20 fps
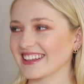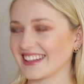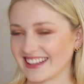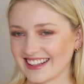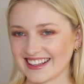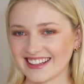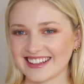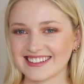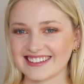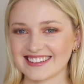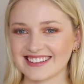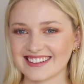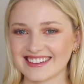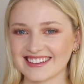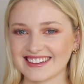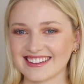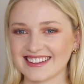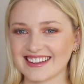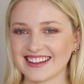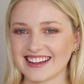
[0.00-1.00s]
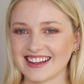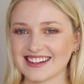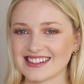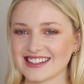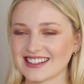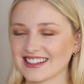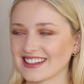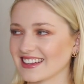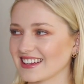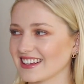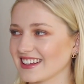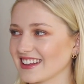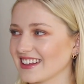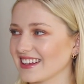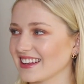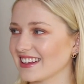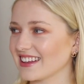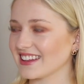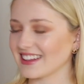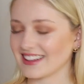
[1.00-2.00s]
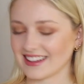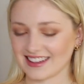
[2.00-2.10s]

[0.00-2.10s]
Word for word: What is that? Is that your DIY?